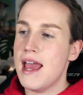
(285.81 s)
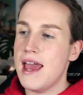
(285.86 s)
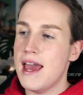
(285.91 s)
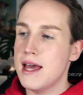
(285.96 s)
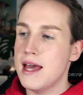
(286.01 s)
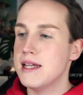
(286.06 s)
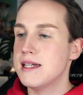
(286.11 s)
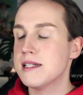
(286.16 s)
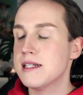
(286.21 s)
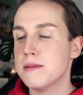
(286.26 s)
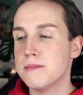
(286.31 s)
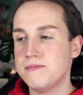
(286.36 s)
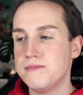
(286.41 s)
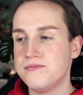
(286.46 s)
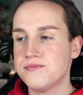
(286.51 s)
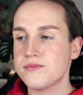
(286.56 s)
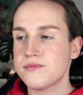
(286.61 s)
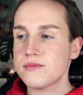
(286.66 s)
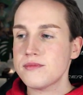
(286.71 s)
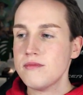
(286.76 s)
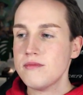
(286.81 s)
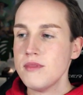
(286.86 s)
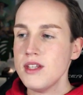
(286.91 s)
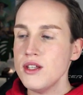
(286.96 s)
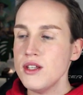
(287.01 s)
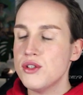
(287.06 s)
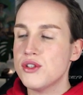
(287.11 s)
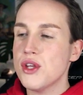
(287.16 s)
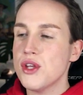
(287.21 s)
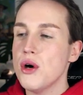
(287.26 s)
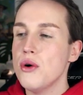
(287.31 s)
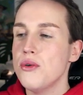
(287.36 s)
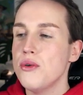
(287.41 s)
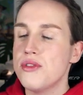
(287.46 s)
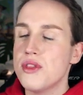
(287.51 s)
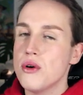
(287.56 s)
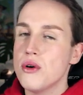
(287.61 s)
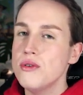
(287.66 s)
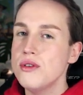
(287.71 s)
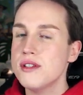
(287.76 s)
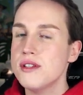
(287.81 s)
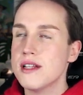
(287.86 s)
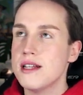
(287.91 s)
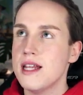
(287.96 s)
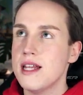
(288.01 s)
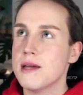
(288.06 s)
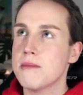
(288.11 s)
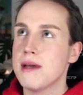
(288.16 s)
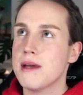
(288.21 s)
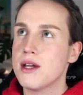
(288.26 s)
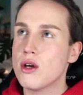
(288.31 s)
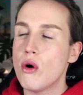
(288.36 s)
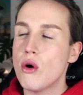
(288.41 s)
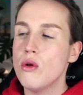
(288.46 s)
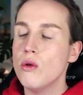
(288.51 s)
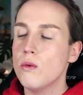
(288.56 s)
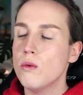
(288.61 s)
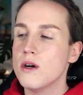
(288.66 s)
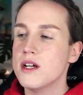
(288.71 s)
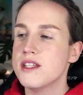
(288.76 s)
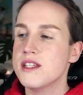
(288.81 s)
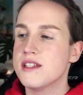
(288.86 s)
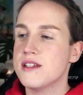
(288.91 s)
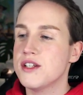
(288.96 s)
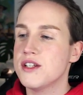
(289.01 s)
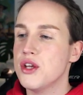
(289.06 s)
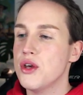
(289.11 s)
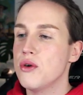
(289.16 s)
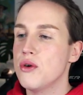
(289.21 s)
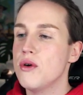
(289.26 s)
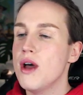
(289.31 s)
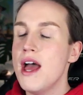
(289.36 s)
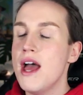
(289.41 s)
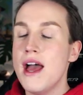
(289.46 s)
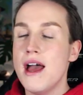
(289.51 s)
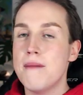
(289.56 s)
And so those, like, my goal was to